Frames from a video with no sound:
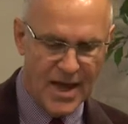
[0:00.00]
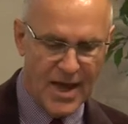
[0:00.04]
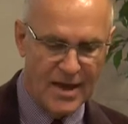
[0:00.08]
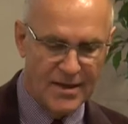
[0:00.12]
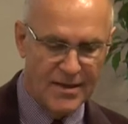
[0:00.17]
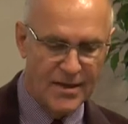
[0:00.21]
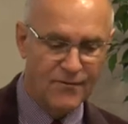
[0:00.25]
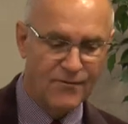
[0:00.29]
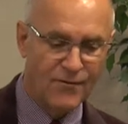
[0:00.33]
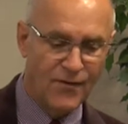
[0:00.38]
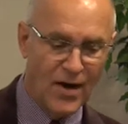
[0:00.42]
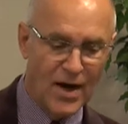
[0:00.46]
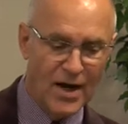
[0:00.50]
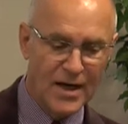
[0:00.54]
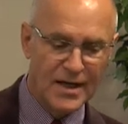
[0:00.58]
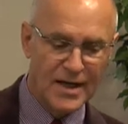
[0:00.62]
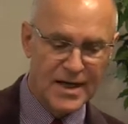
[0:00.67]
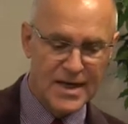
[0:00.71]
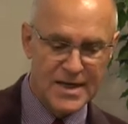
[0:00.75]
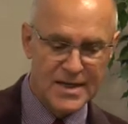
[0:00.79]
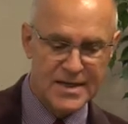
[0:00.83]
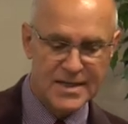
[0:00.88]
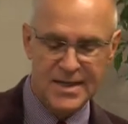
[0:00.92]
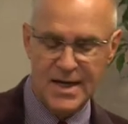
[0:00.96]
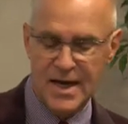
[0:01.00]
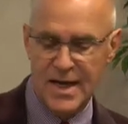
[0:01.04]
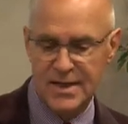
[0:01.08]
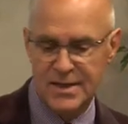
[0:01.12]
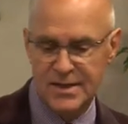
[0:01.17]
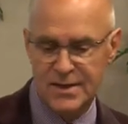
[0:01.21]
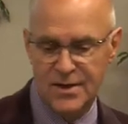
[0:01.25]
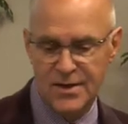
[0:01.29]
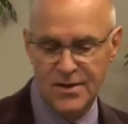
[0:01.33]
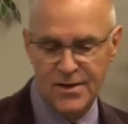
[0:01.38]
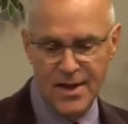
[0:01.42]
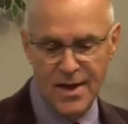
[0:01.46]
And then finally he
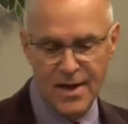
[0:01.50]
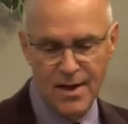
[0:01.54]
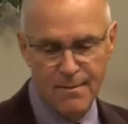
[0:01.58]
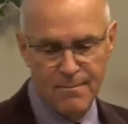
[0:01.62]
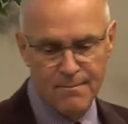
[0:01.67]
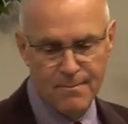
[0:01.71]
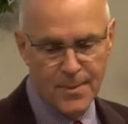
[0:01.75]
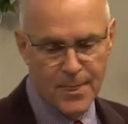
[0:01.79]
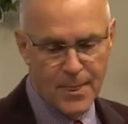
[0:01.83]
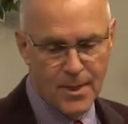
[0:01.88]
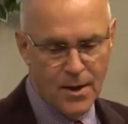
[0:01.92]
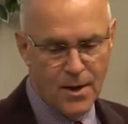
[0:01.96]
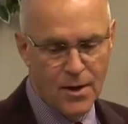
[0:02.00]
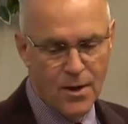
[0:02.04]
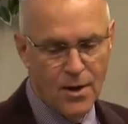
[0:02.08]
says to them,